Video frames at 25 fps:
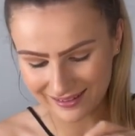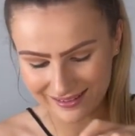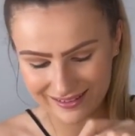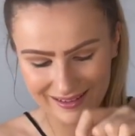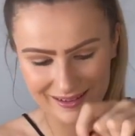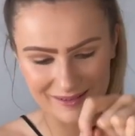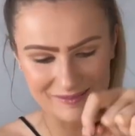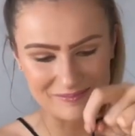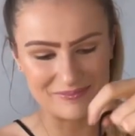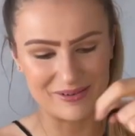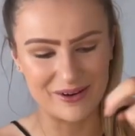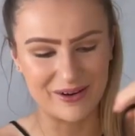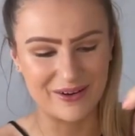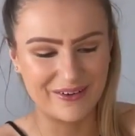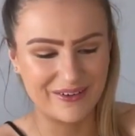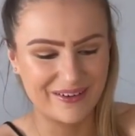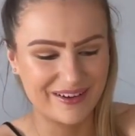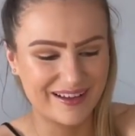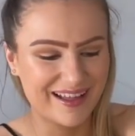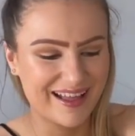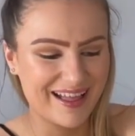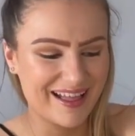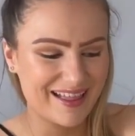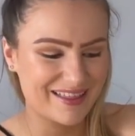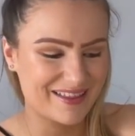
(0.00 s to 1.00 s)
but
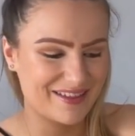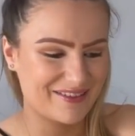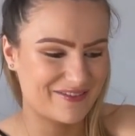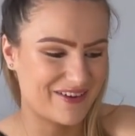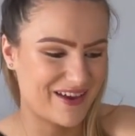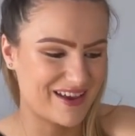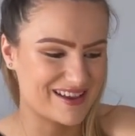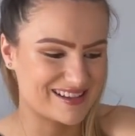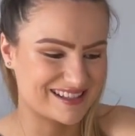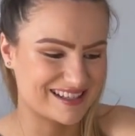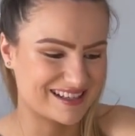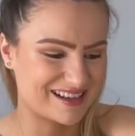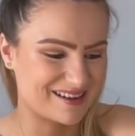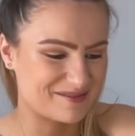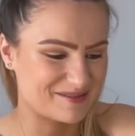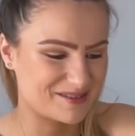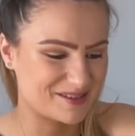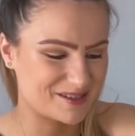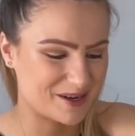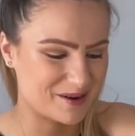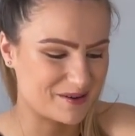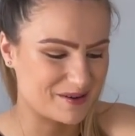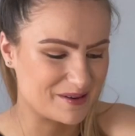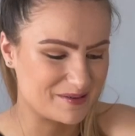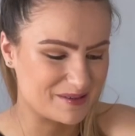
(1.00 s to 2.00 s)
the first thing I'm
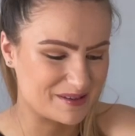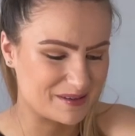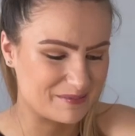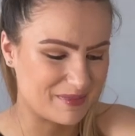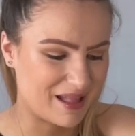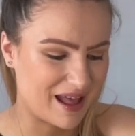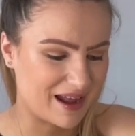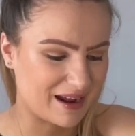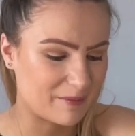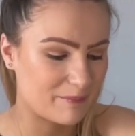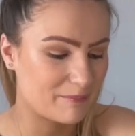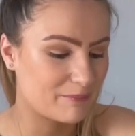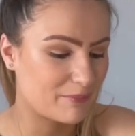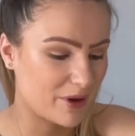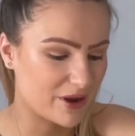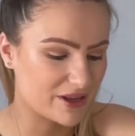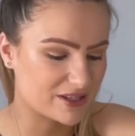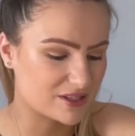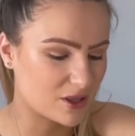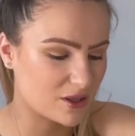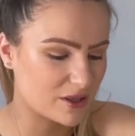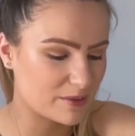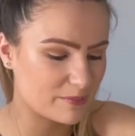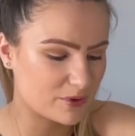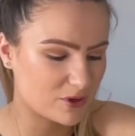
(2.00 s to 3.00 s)
showing you is a black, but it's
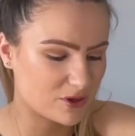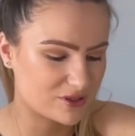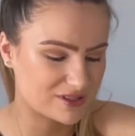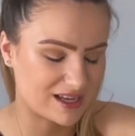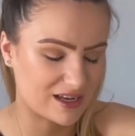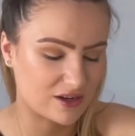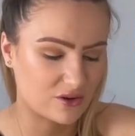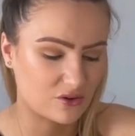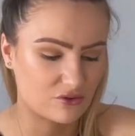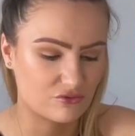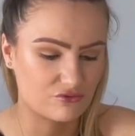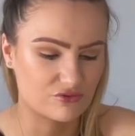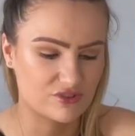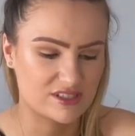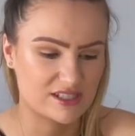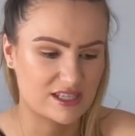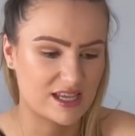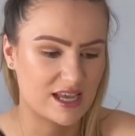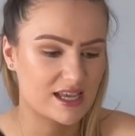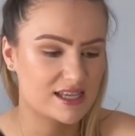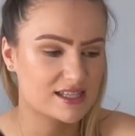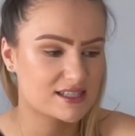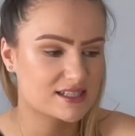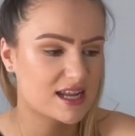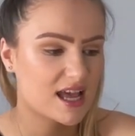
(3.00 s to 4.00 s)
only because I couldn't
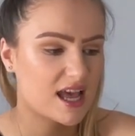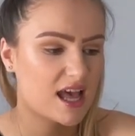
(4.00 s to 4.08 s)
resist.